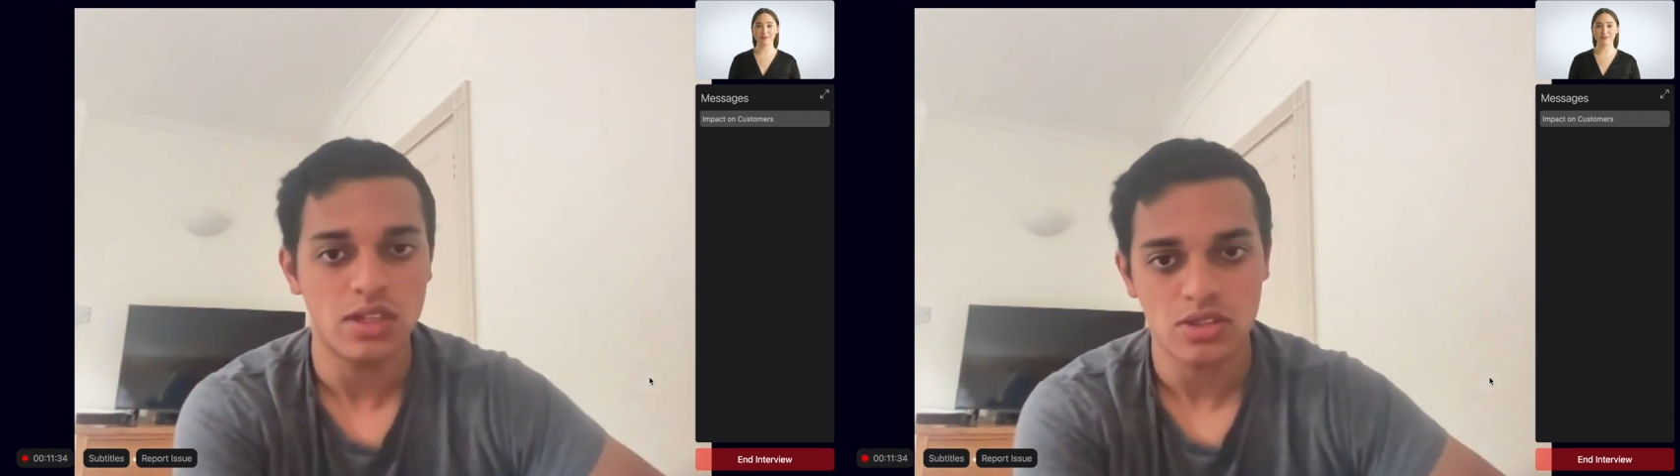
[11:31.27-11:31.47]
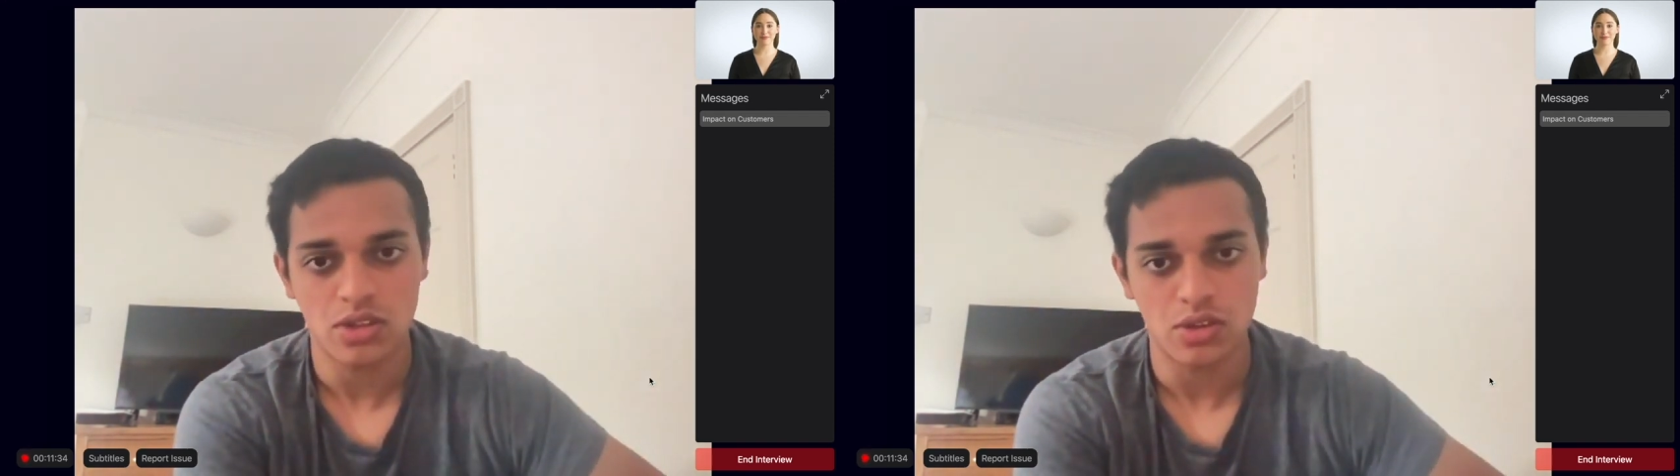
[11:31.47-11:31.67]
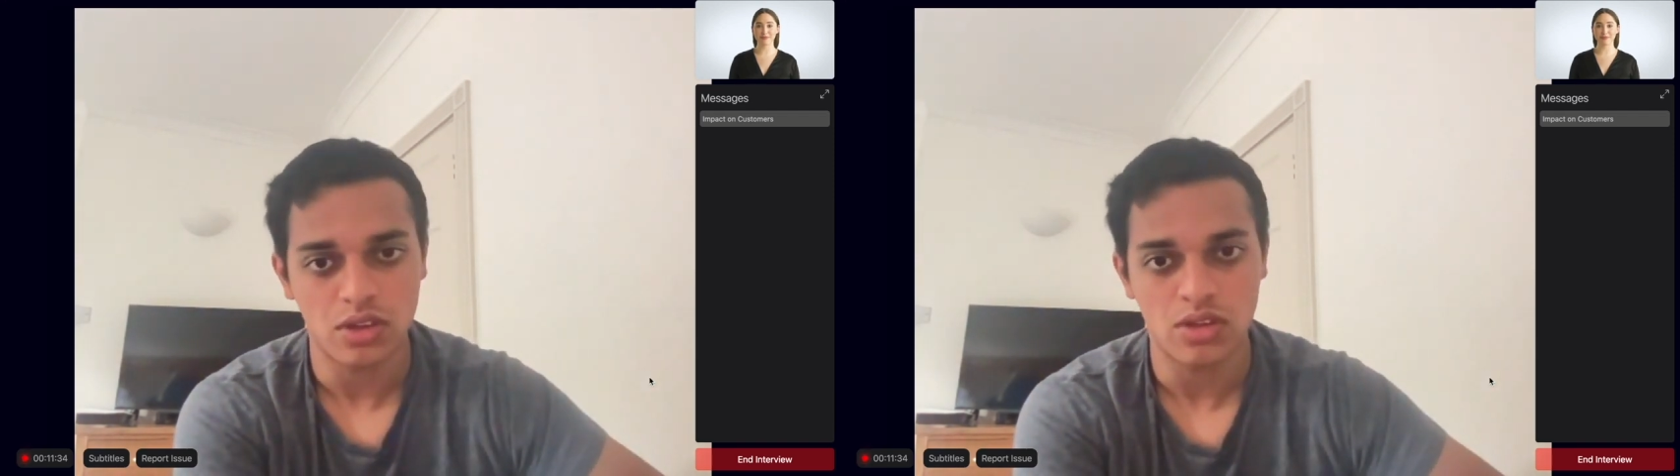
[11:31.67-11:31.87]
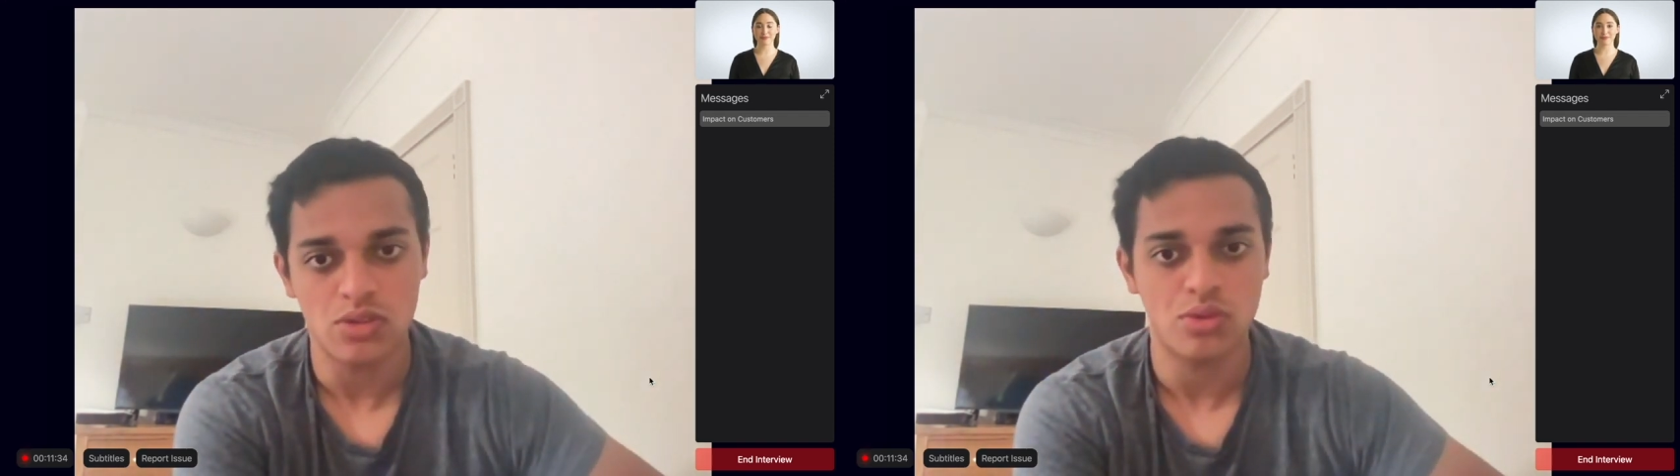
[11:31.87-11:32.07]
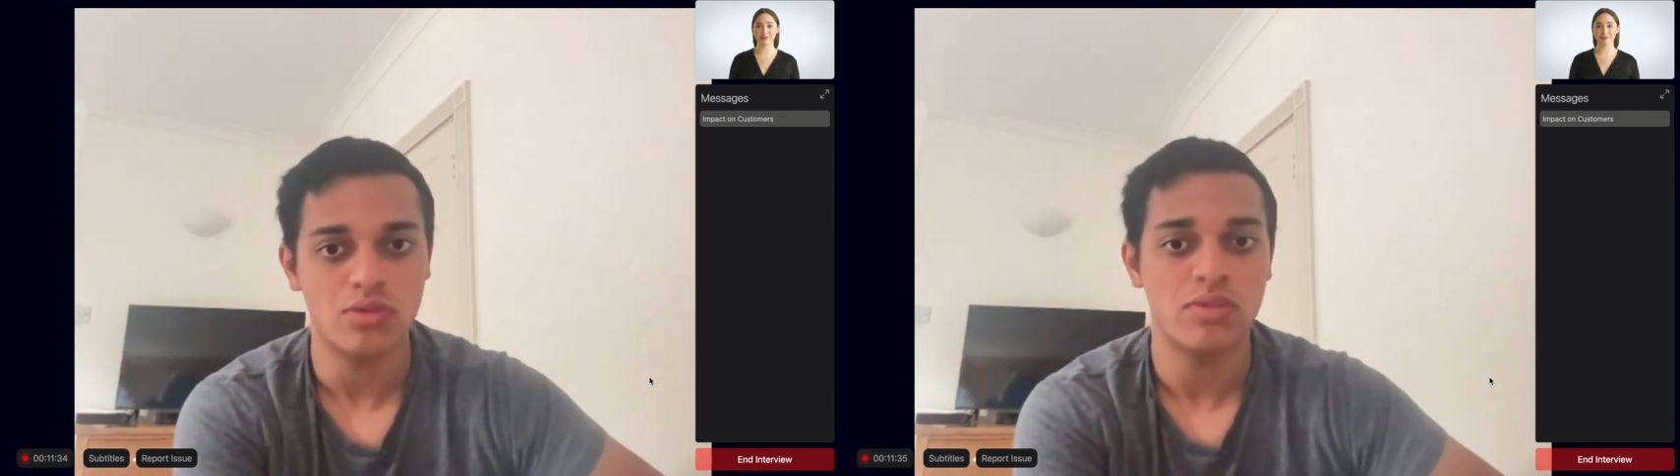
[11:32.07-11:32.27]
So you can use
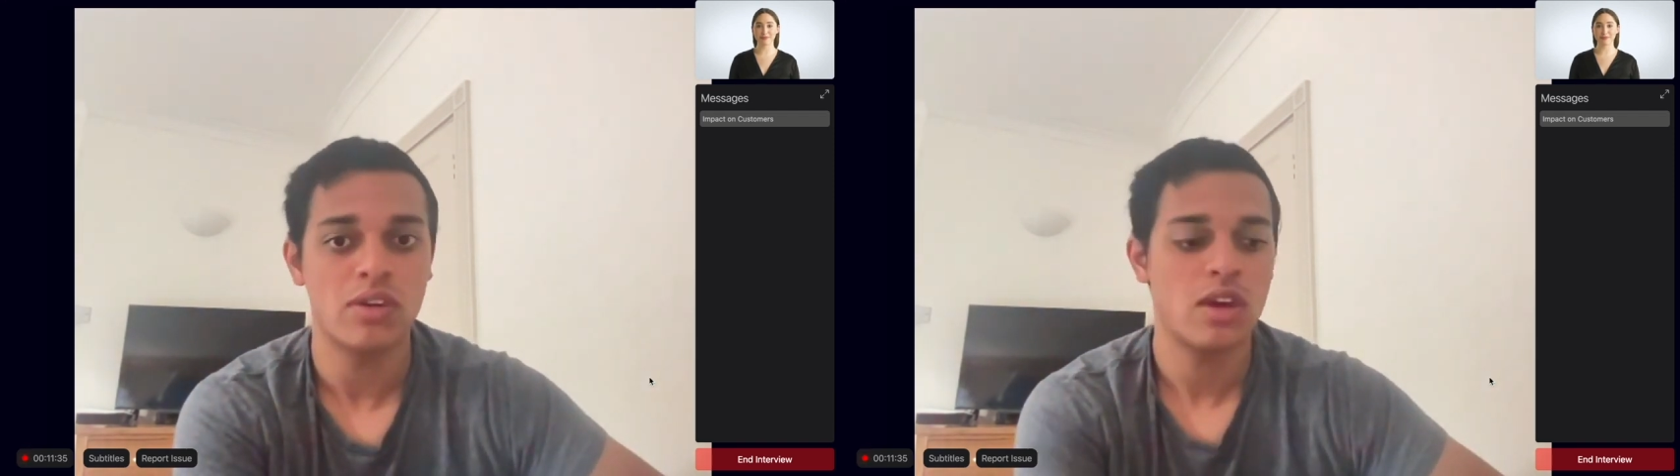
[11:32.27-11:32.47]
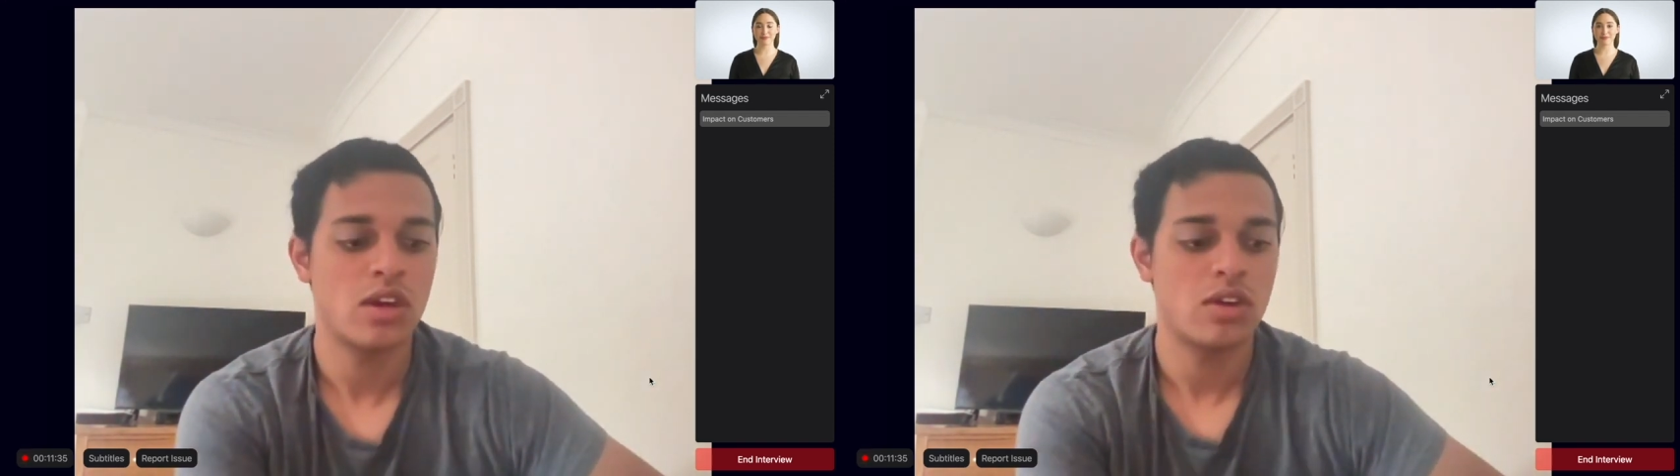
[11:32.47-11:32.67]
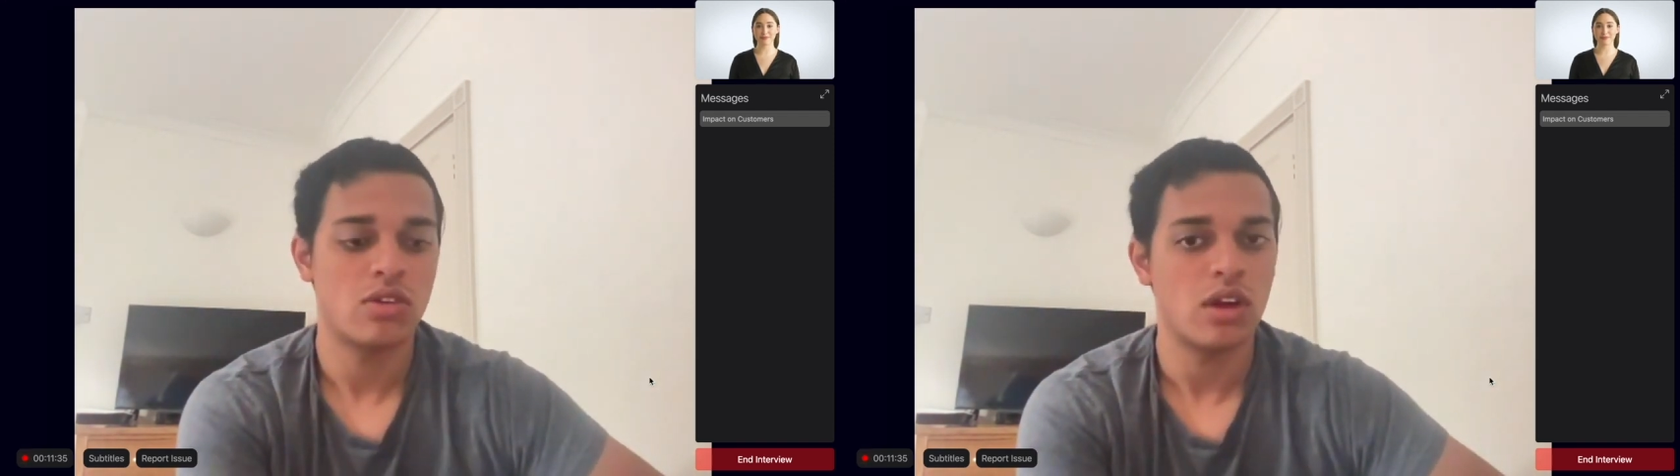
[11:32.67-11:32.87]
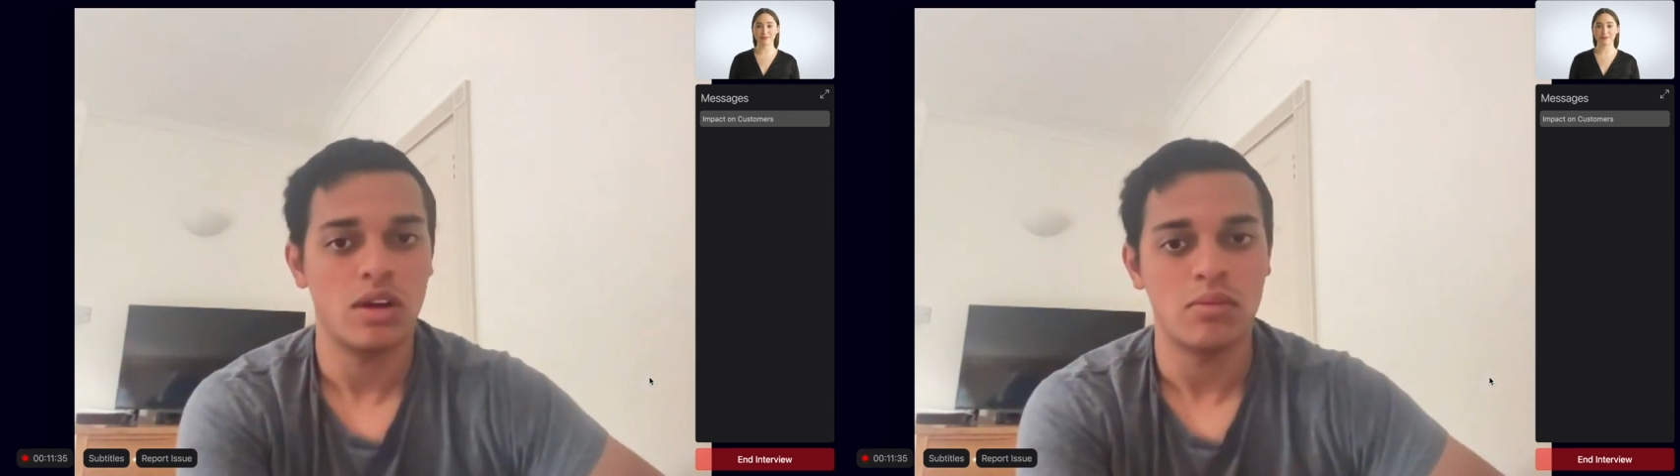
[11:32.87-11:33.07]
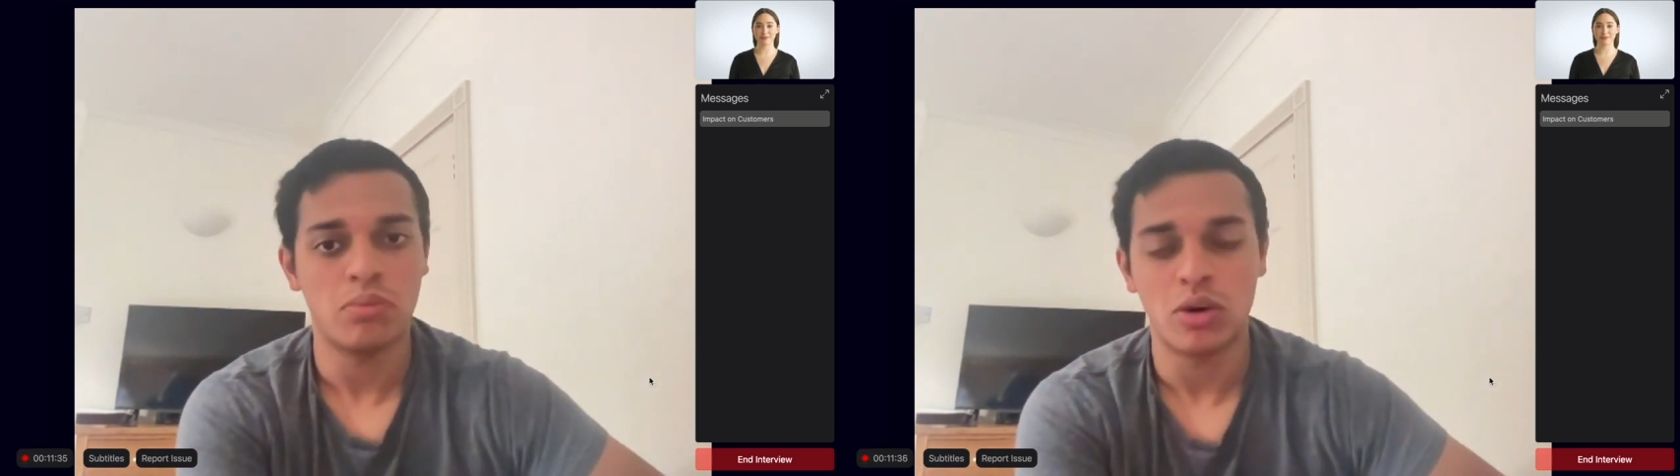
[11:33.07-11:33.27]
sort of
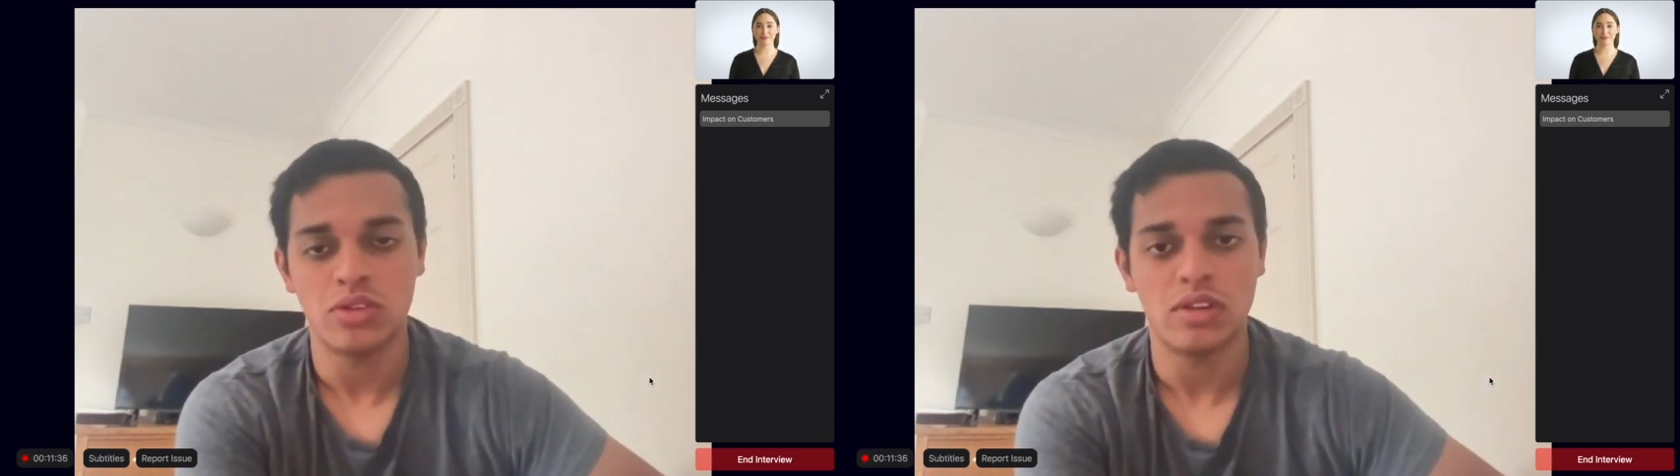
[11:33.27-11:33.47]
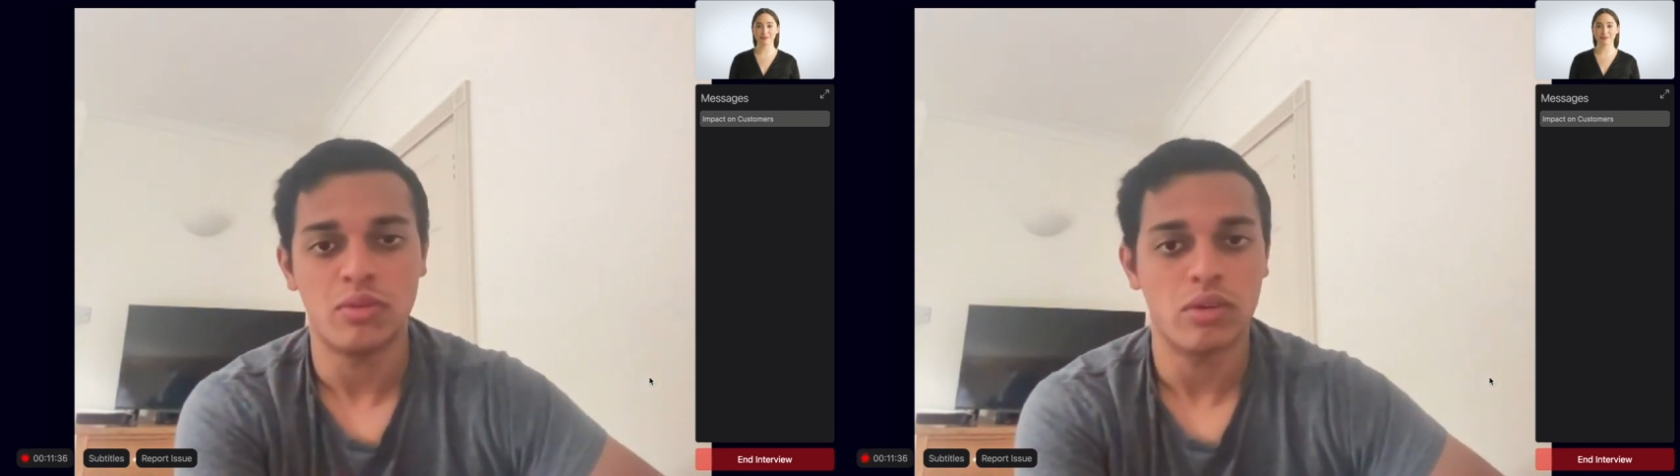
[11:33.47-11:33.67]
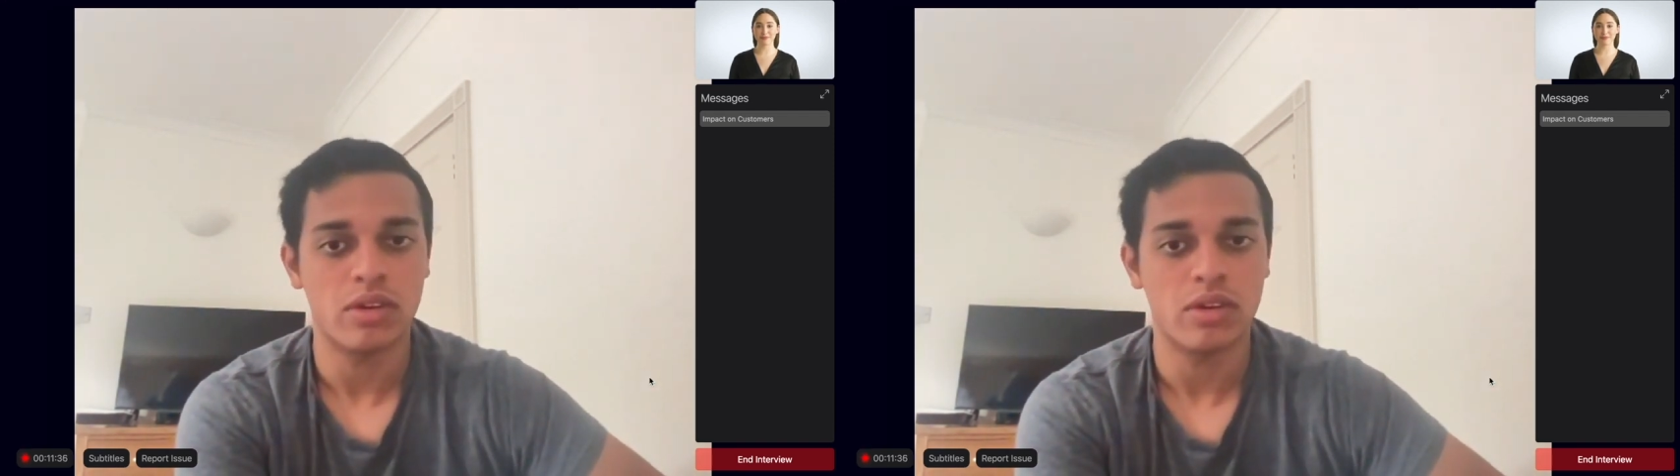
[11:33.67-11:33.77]
bot delivery.